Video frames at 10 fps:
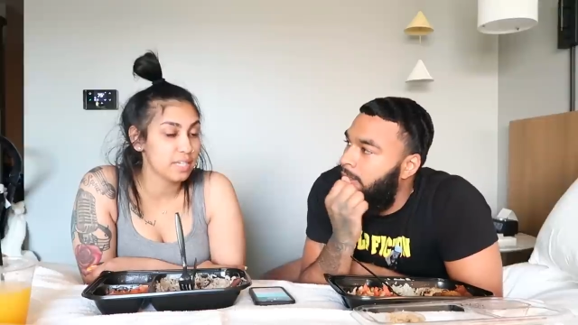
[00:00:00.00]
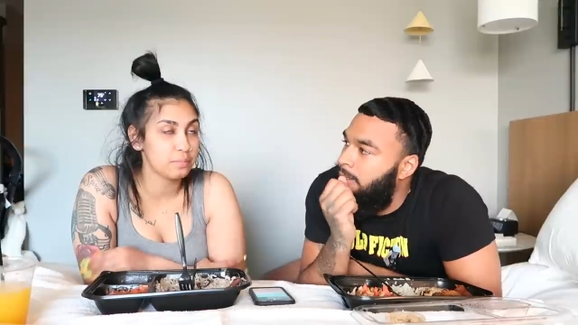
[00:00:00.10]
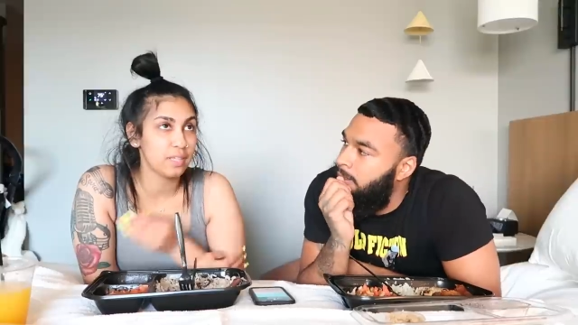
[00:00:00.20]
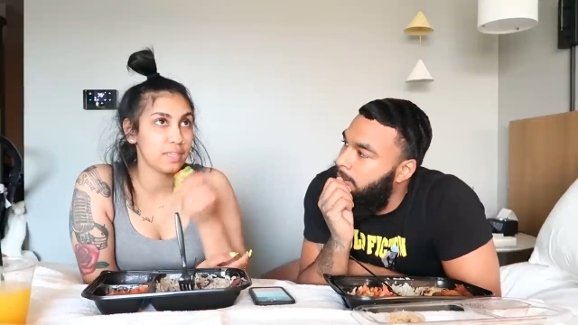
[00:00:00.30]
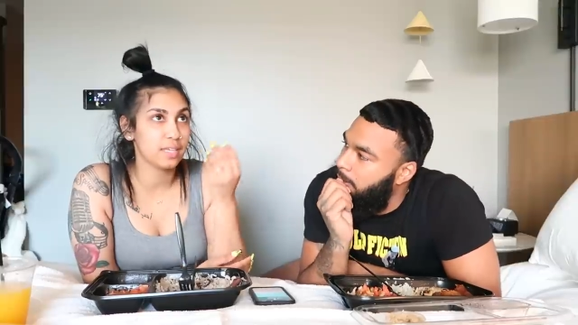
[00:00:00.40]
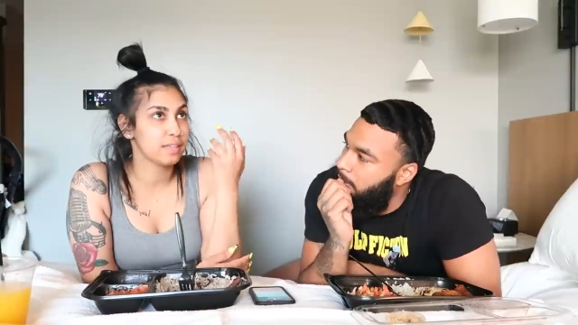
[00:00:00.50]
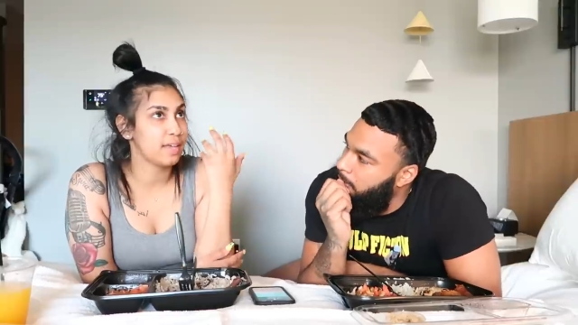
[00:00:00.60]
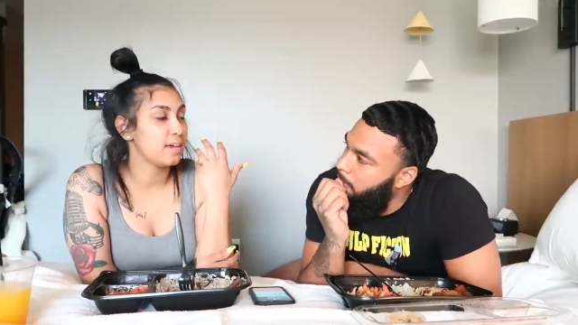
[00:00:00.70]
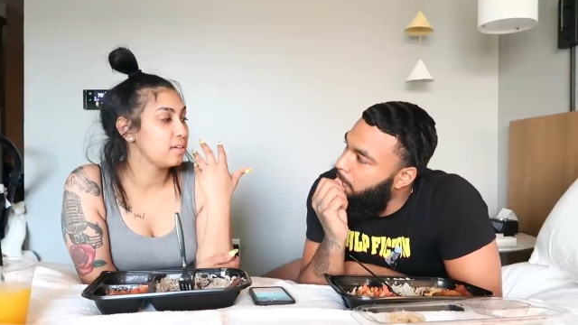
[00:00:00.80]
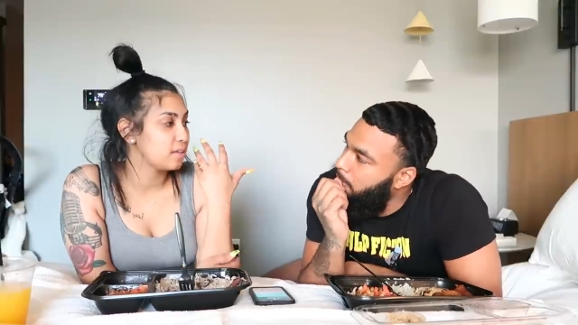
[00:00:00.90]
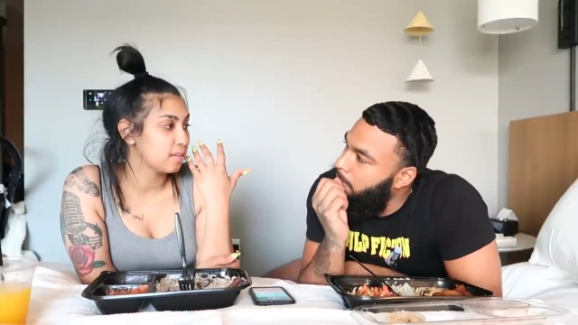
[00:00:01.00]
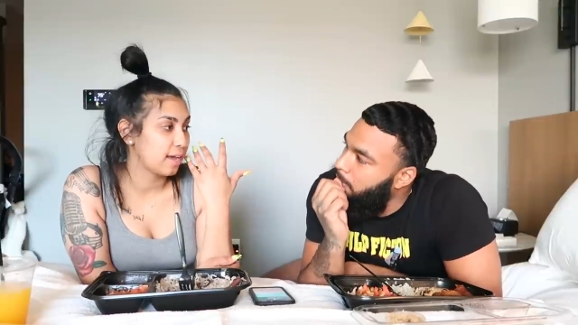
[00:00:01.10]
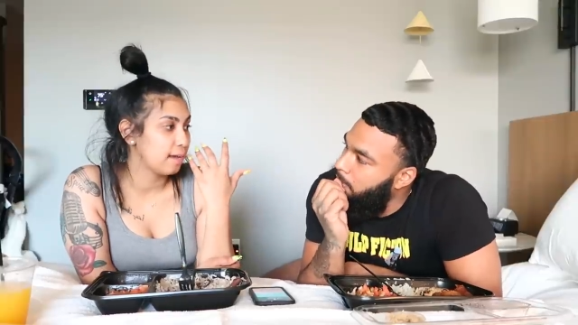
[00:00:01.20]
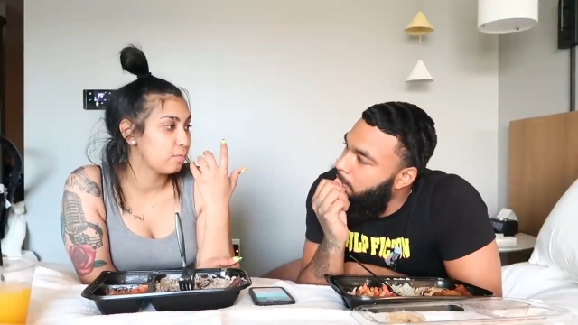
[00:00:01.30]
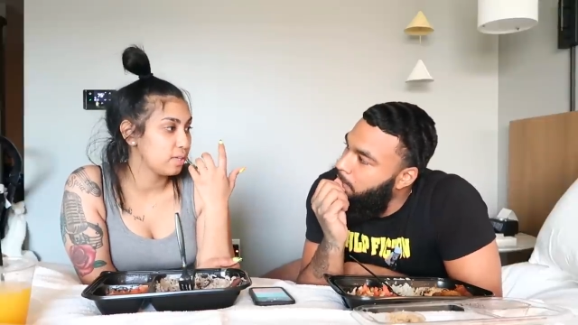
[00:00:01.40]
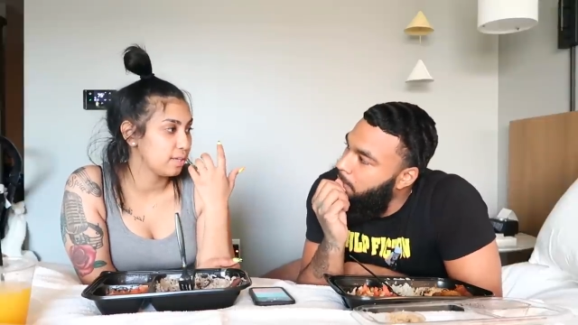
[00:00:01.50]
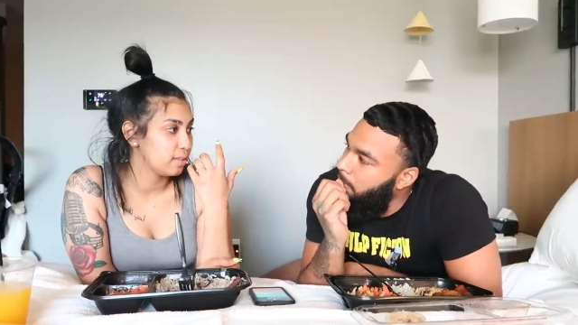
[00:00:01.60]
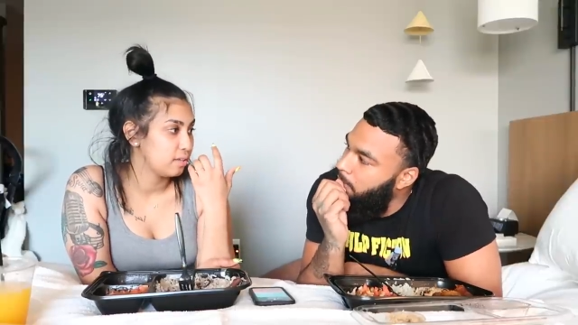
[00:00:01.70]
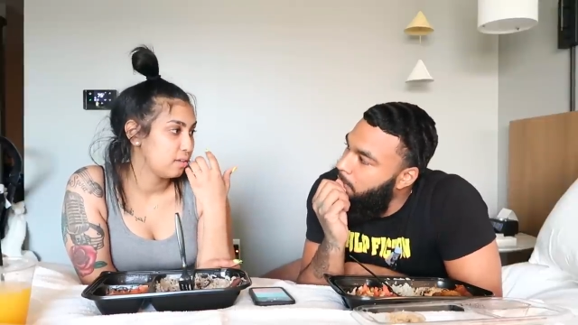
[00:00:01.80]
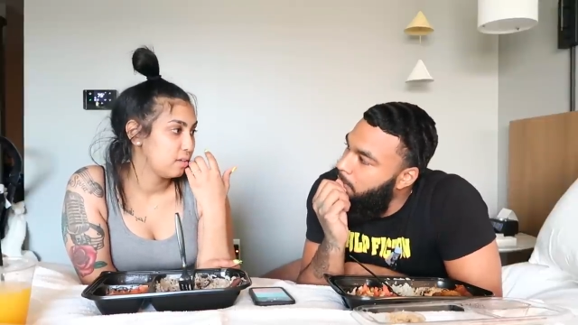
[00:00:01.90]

Speaker 1: makes me think that another guy wouldn't?